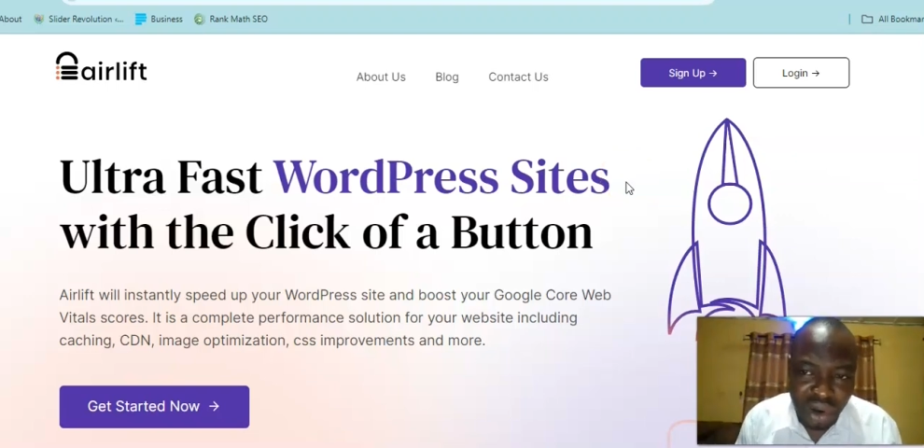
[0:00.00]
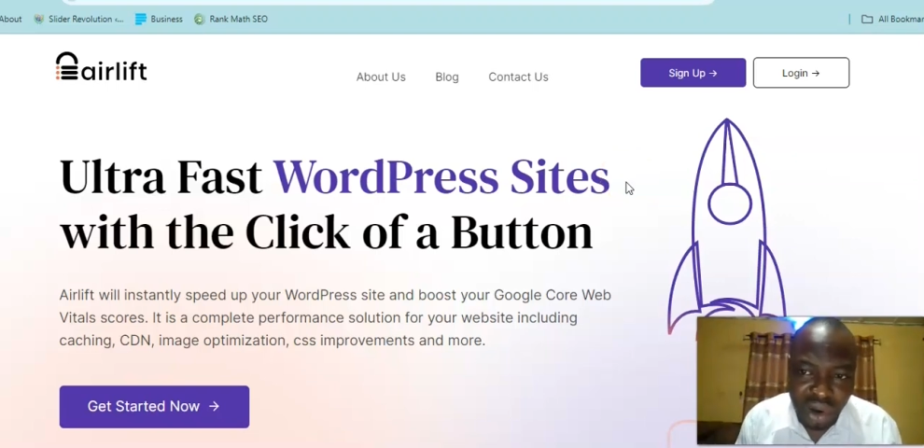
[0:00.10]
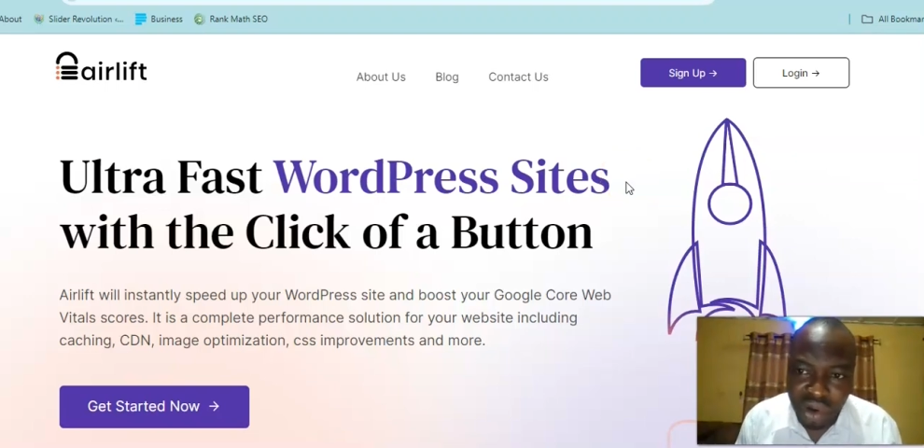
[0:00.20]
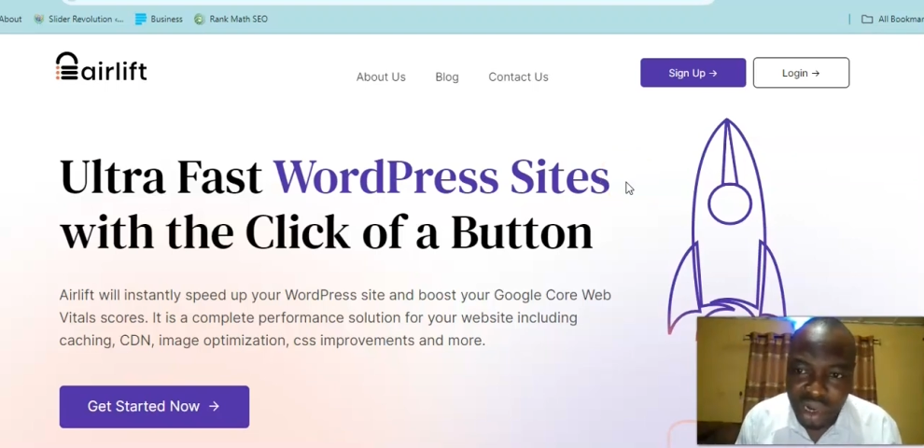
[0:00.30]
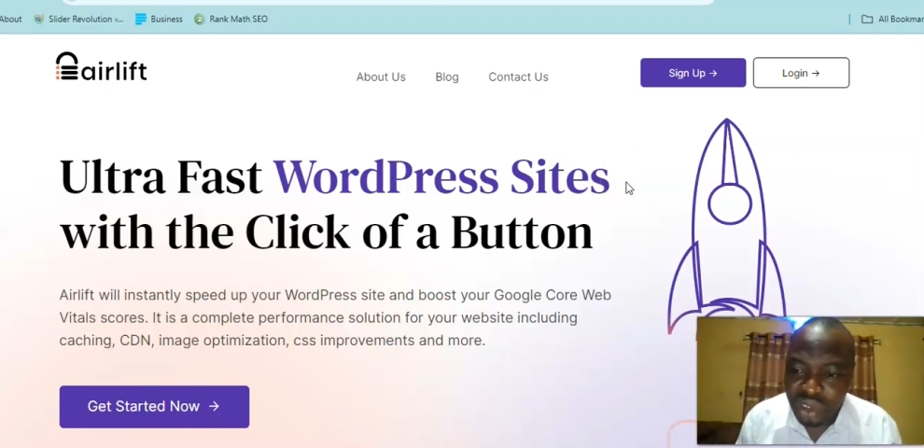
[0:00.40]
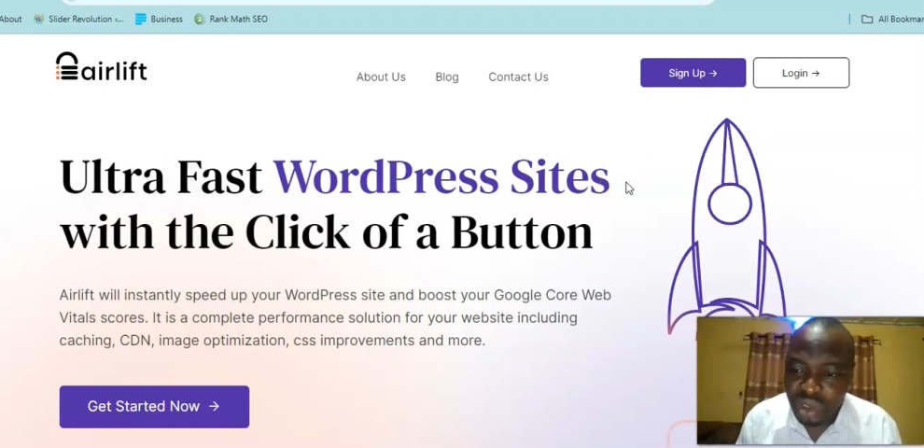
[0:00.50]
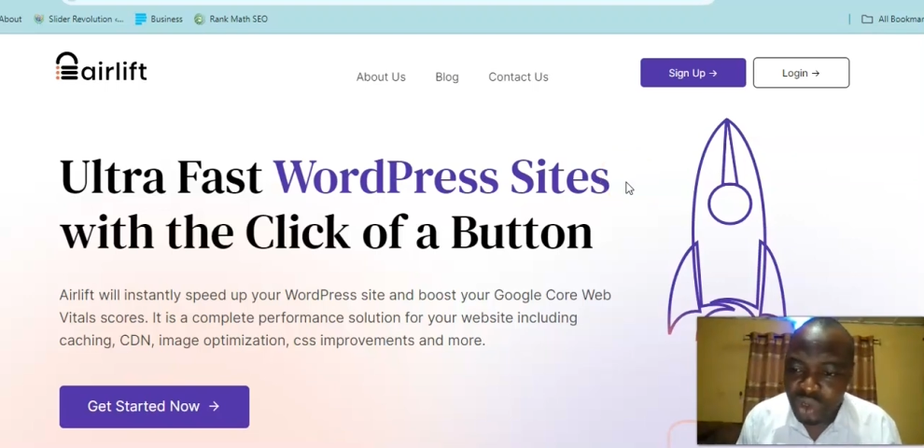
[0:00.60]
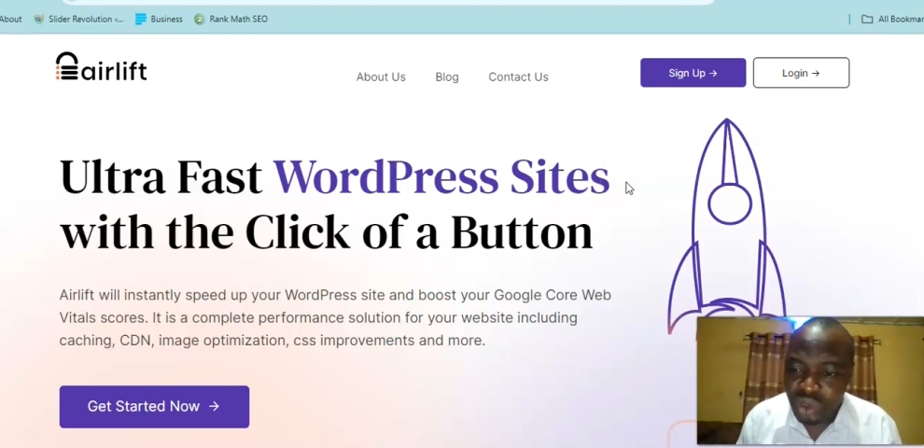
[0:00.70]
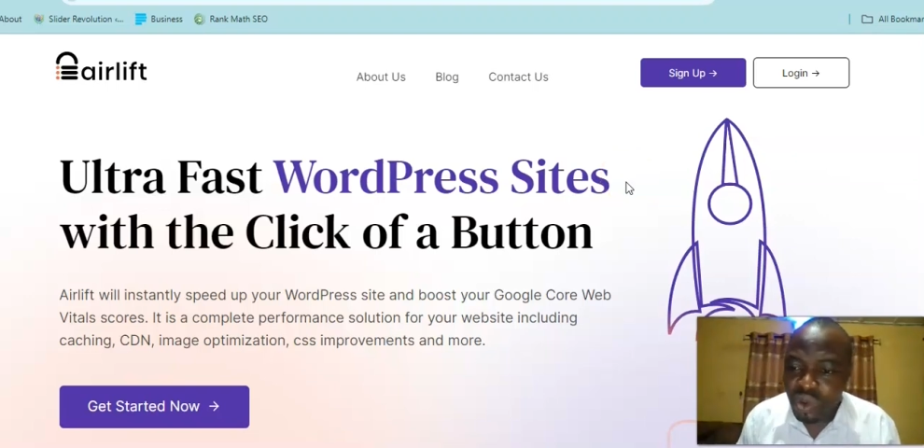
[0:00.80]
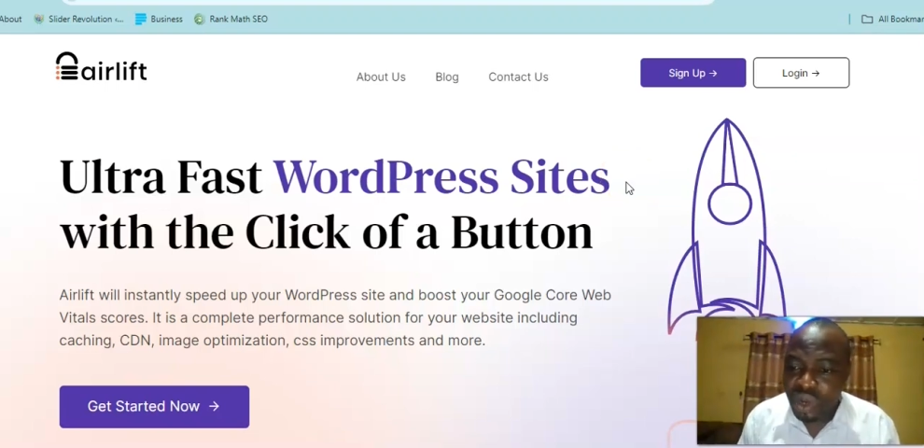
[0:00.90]
Alright, so
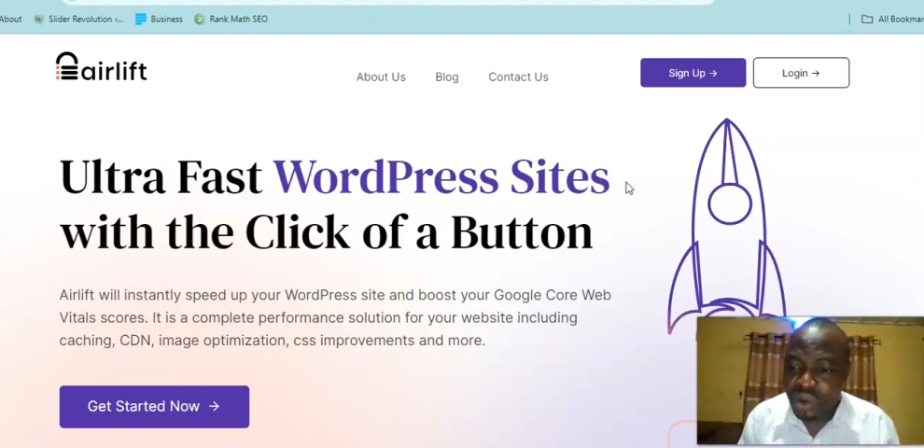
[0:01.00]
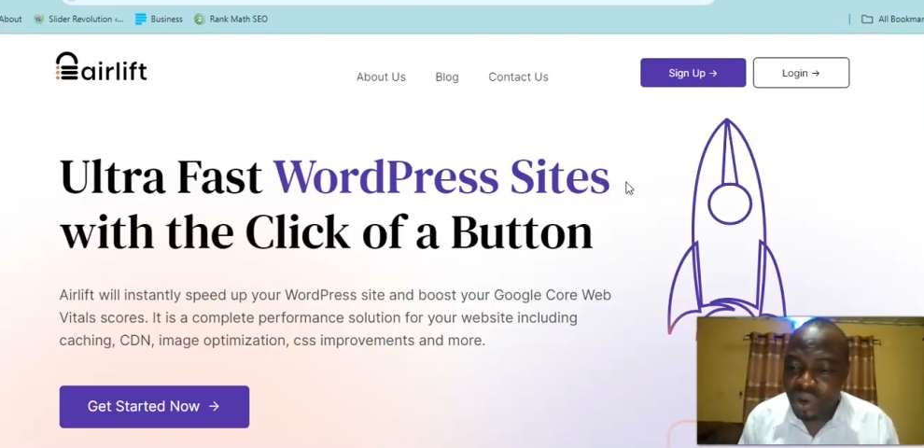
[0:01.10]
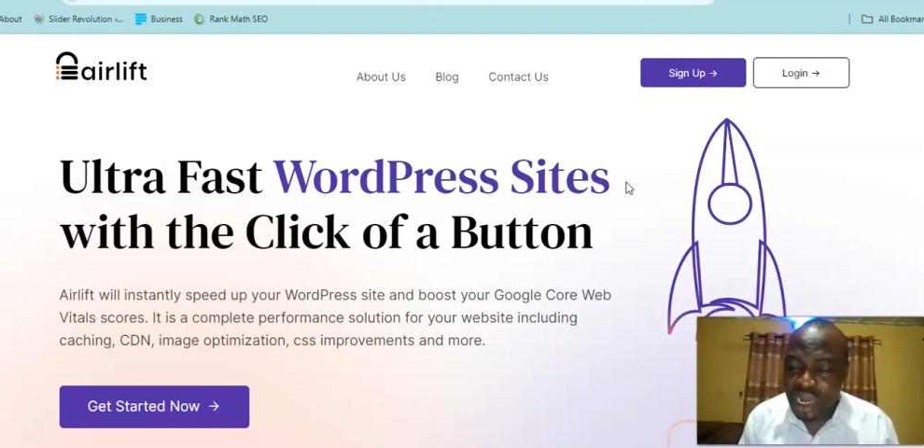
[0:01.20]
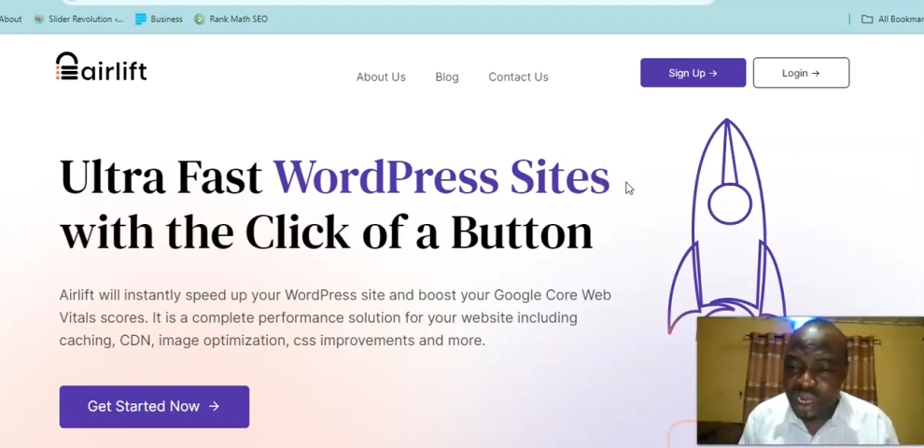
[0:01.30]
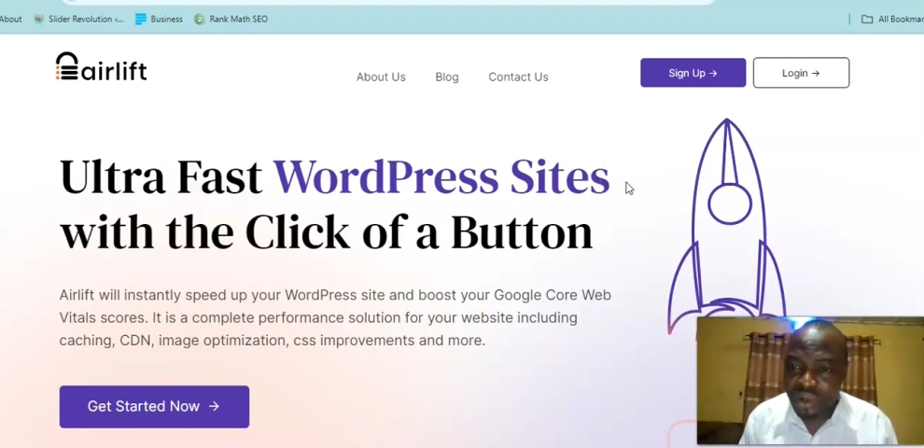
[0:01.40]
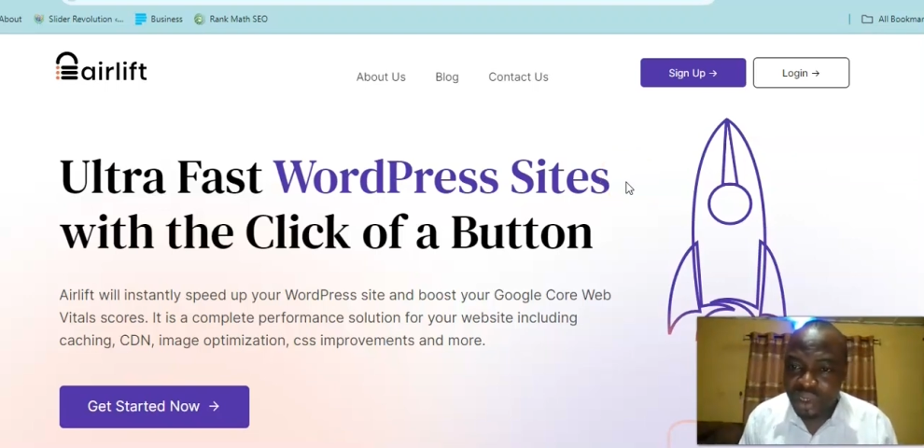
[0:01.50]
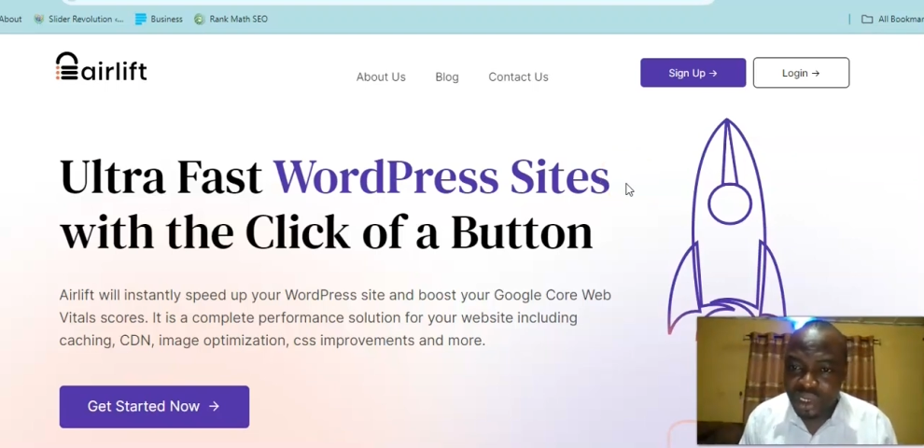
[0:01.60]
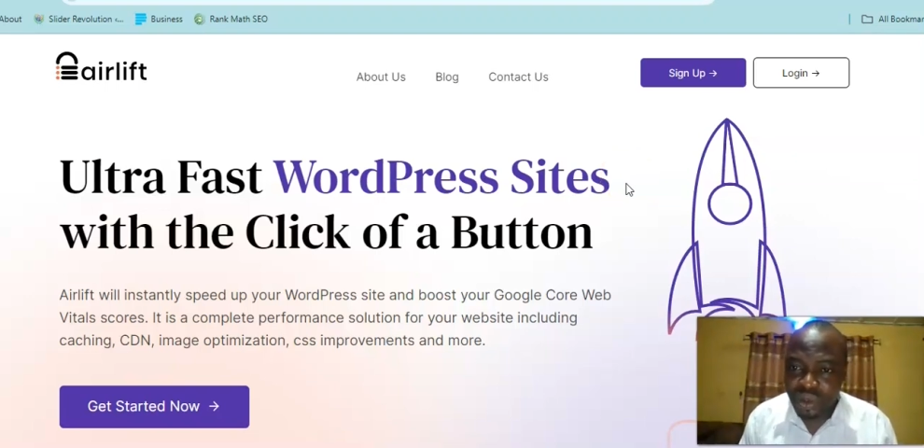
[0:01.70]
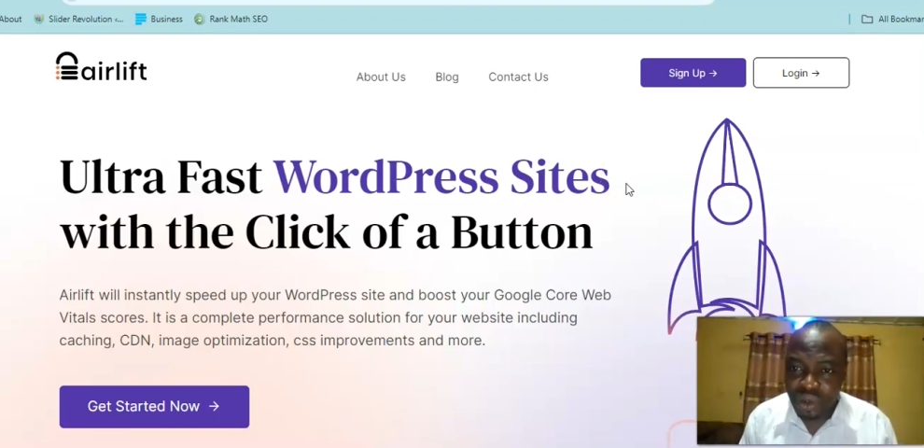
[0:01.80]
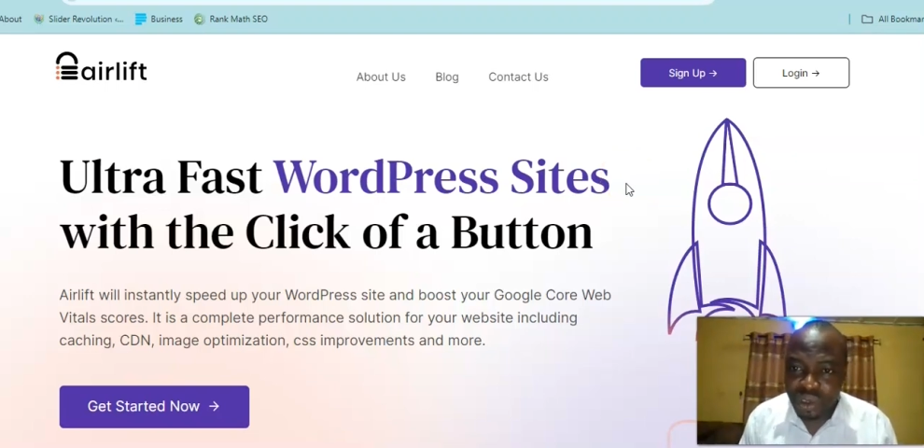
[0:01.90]
when you land on
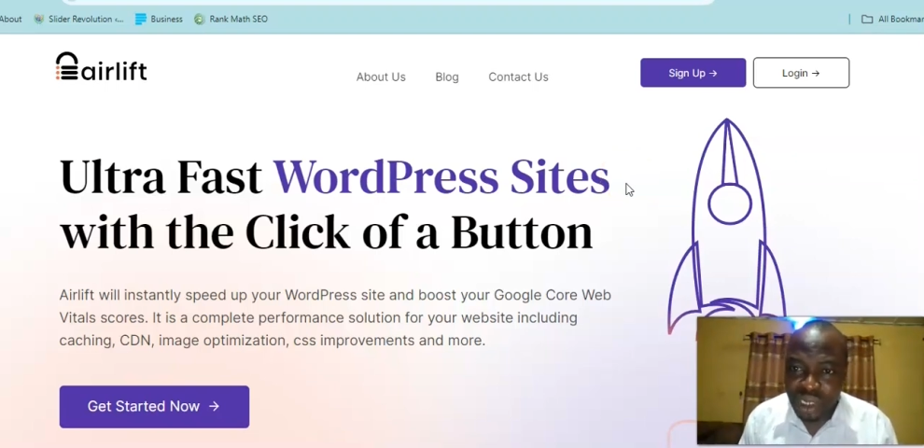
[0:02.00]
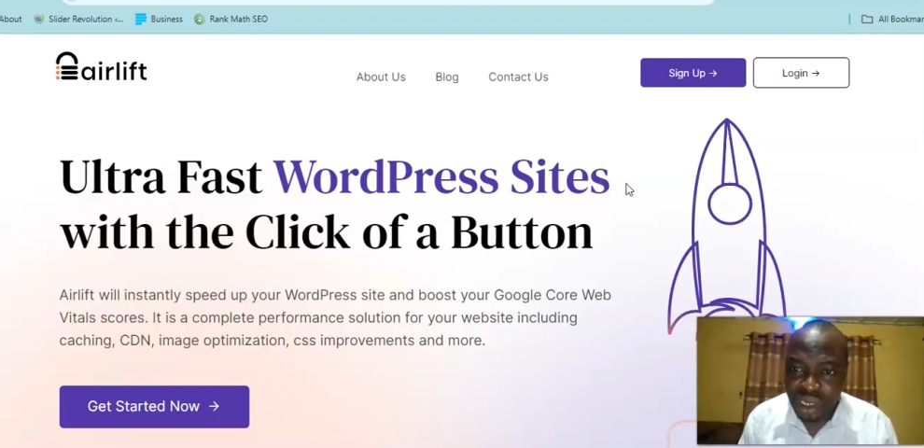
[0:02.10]
this website,